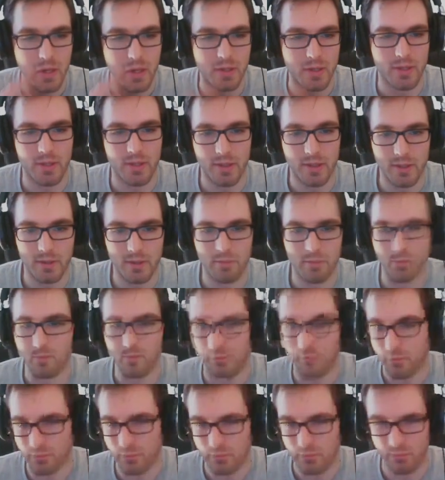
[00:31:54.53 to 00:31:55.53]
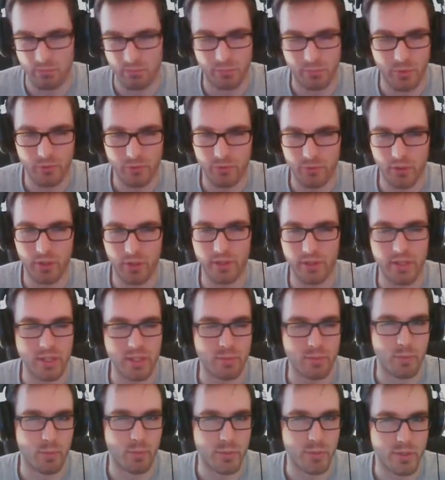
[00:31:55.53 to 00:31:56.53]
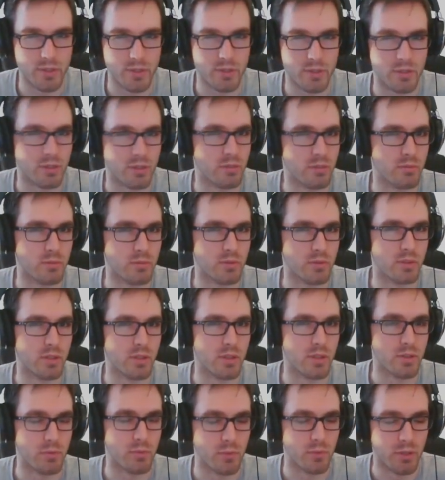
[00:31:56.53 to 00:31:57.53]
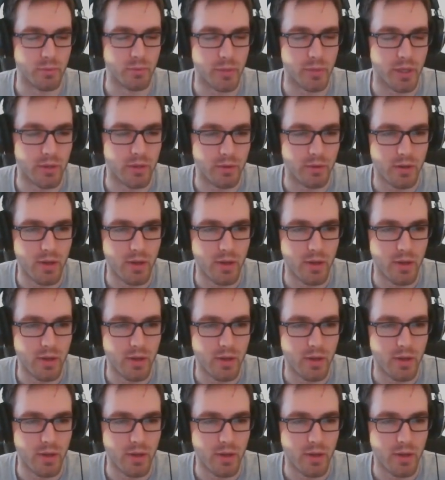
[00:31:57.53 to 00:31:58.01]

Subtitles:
but for all intents and purposes it doesn't really matter.